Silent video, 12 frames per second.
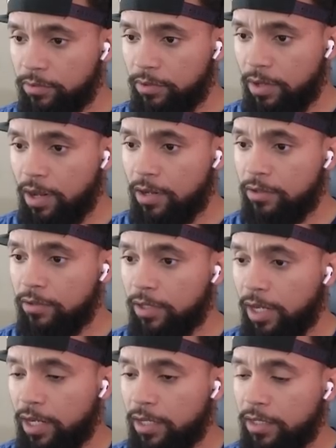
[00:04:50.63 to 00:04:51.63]
Oh,
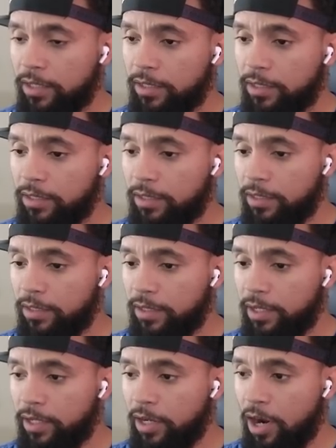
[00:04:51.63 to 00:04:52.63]
okay.
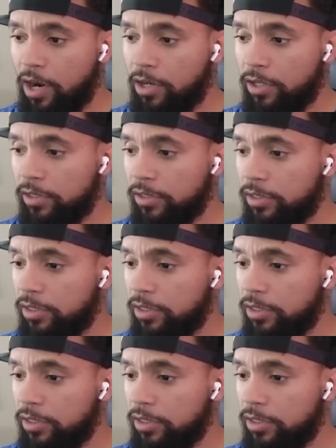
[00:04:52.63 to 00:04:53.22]
They're guards.